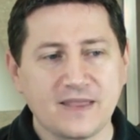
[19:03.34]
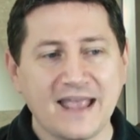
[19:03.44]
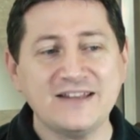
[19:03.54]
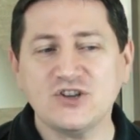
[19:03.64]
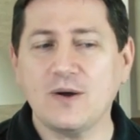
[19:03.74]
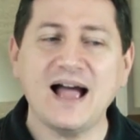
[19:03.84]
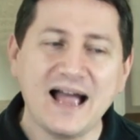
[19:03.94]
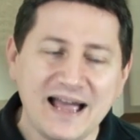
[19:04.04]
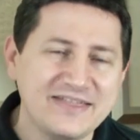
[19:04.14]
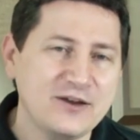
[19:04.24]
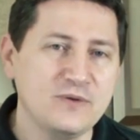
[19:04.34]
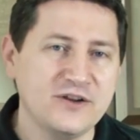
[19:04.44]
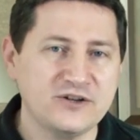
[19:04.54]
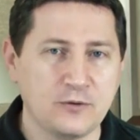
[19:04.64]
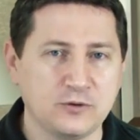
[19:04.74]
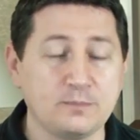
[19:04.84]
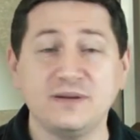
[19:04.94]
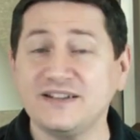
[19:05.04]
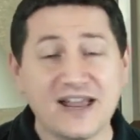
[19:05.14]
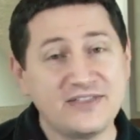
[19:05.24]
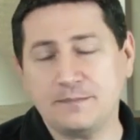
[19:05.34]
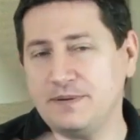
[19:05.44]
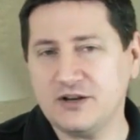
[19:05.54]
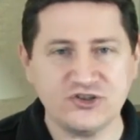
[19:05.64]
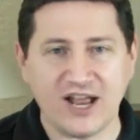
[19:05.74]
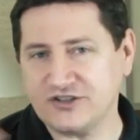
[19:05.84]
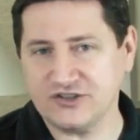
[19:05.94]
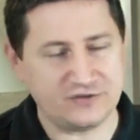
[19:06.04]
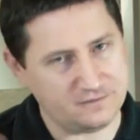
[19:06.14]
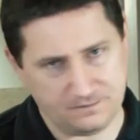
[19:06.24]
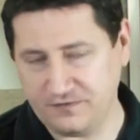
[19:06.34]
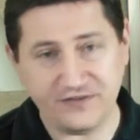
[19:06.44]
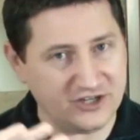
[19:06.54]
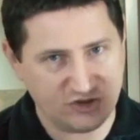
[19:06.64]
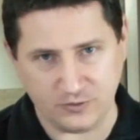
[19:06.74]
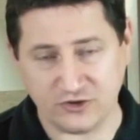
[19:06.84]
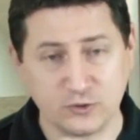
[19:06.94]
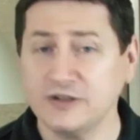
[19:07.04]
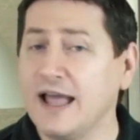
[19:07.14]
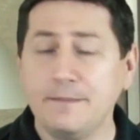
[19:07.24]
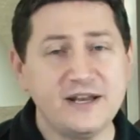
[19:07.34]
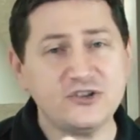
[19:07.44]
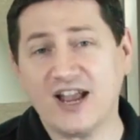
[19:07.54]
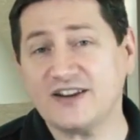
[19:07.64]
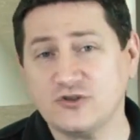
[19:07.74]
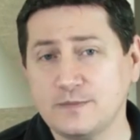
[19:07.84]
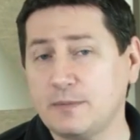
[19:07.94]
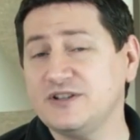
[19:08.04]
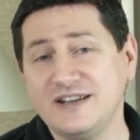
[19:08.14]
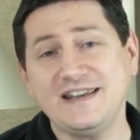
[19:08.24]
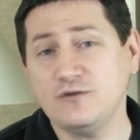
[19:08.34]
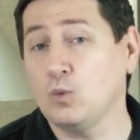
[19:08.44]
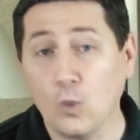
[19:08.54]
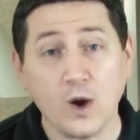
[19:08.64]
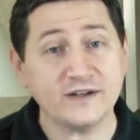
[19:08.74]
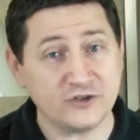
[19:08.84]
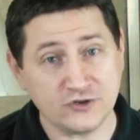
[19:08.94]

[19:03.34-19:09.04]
And so I think when they're done with... Plus, I think Peter Jackson's finished with this world. Peter Jackson, remember, didn't even want to